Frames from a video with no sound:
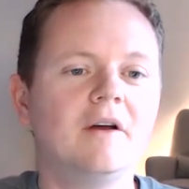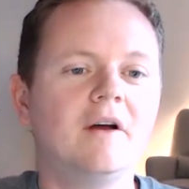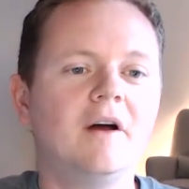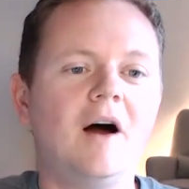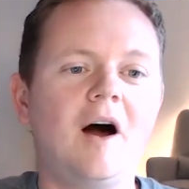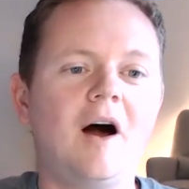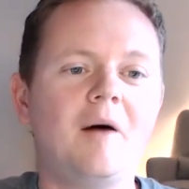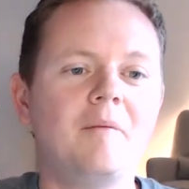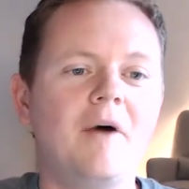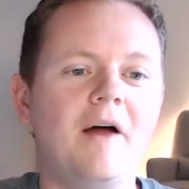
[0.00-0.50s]

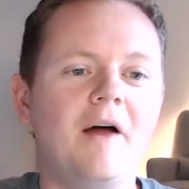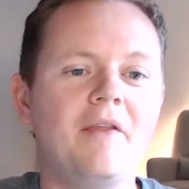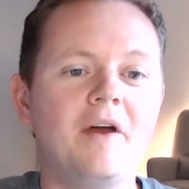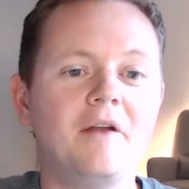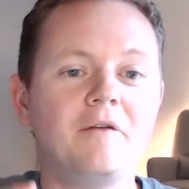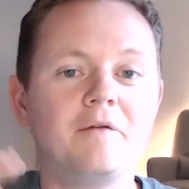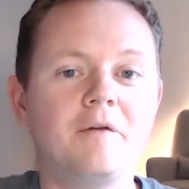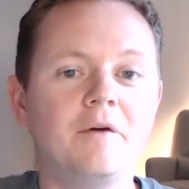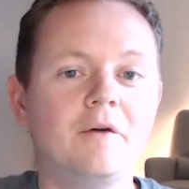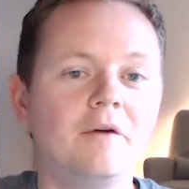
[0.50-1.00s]
And
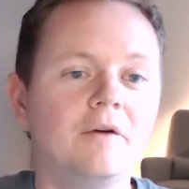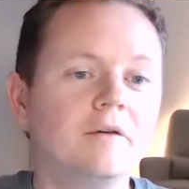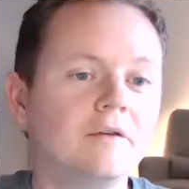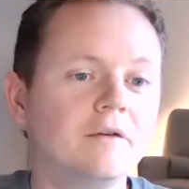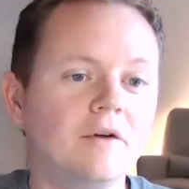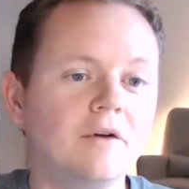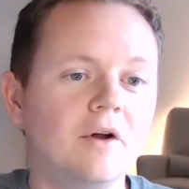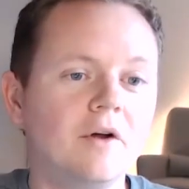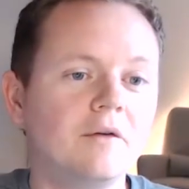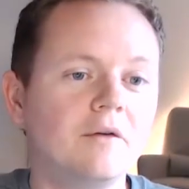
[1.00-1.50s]
then for
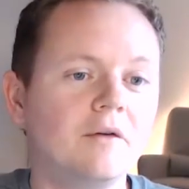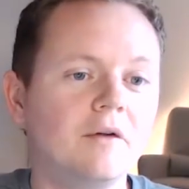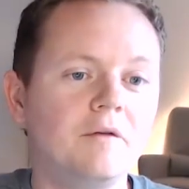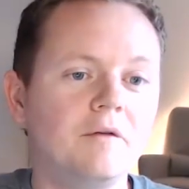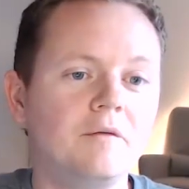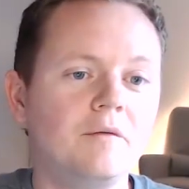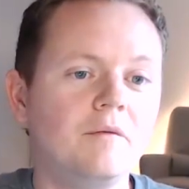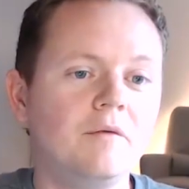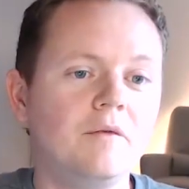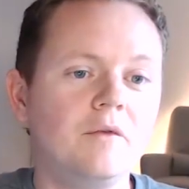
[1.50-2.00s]
if
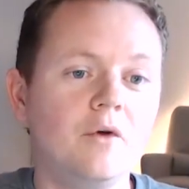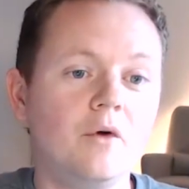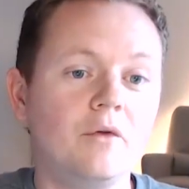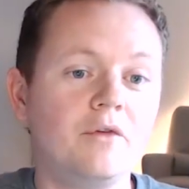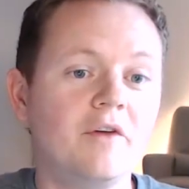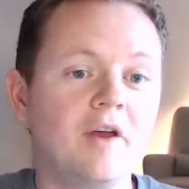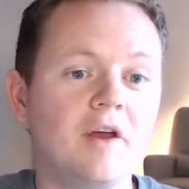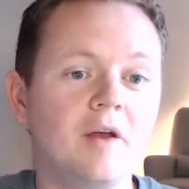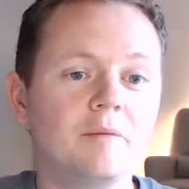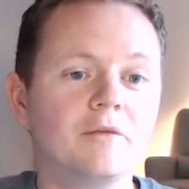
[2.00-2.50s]
your
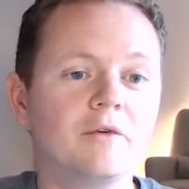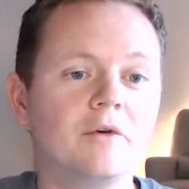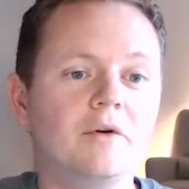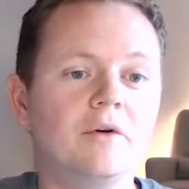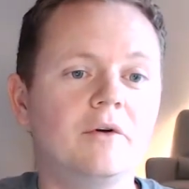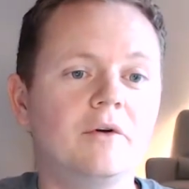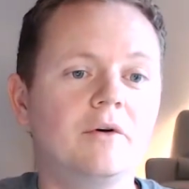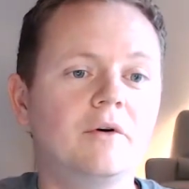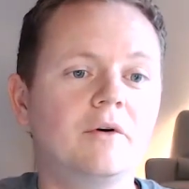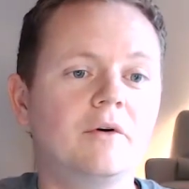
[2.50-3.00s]
teams or
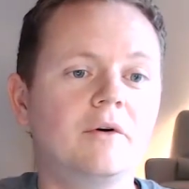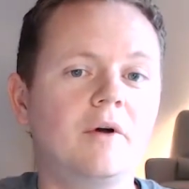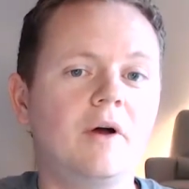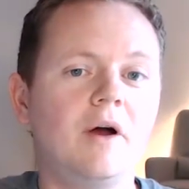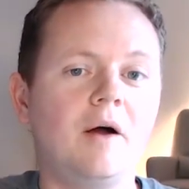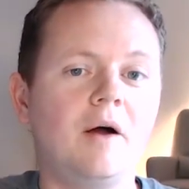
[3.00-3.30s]
your